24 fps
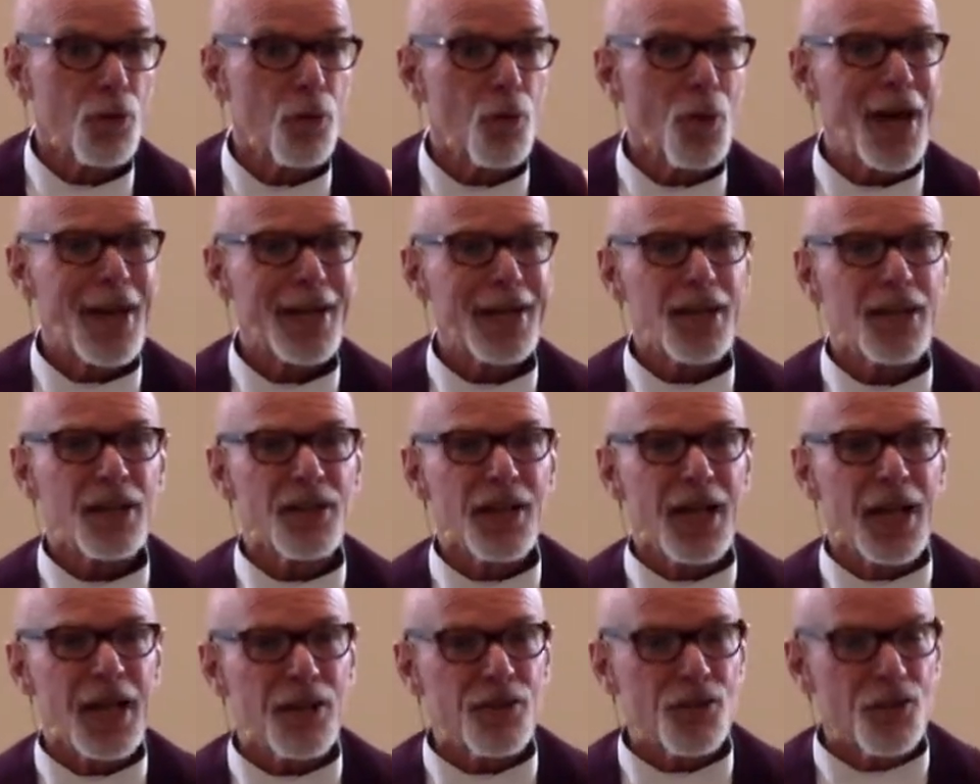
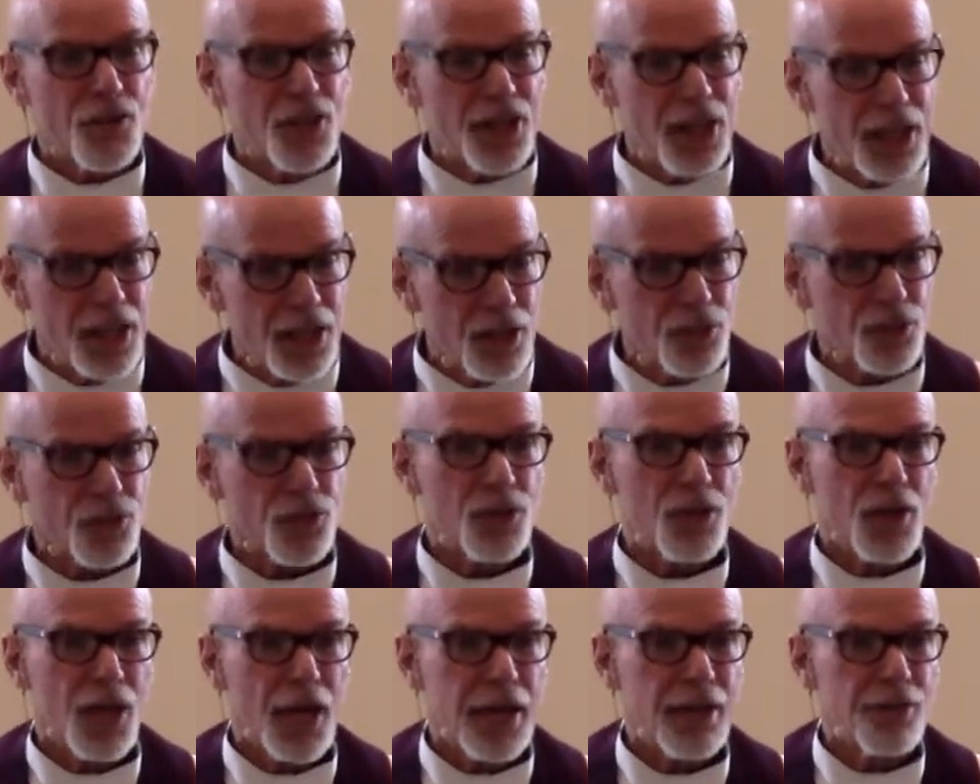recognizing his
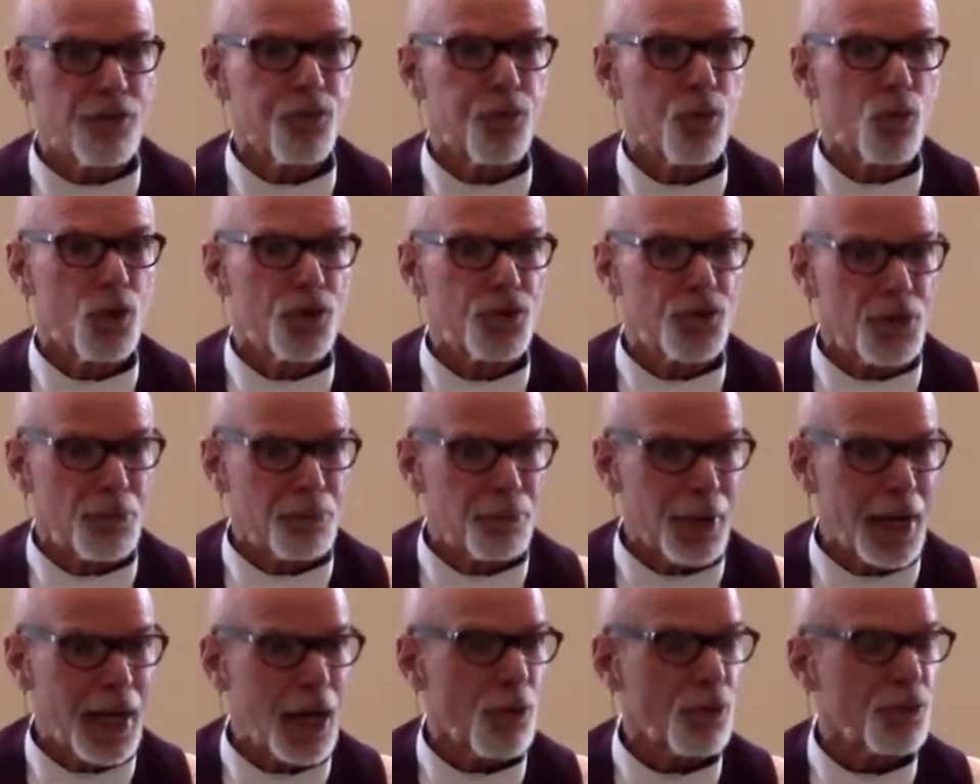life was
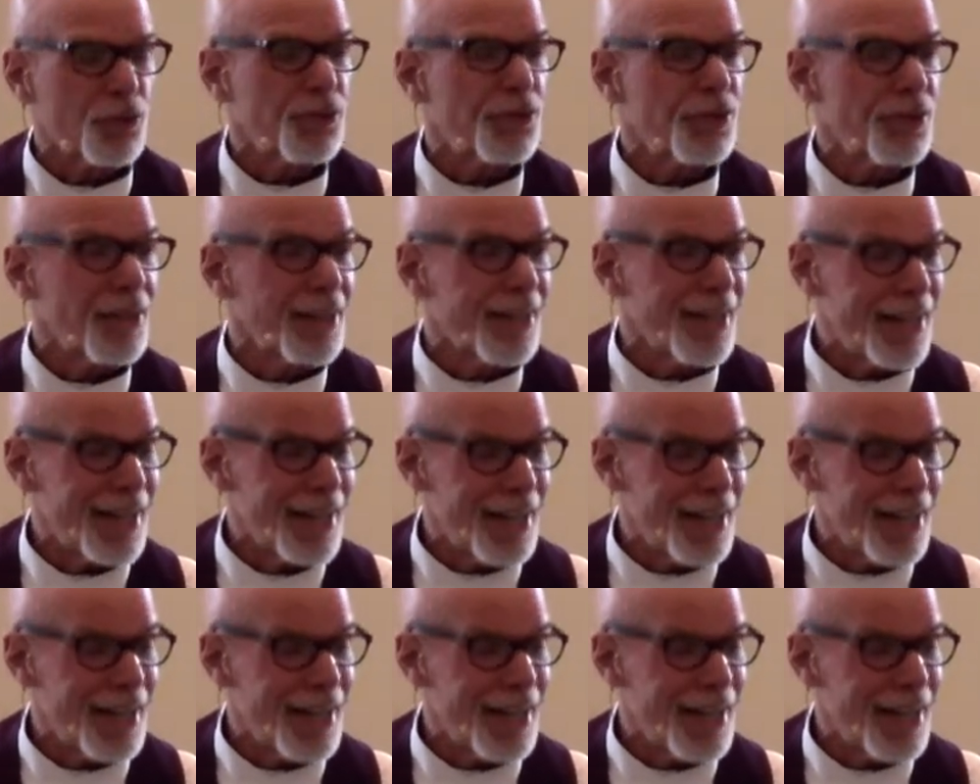about to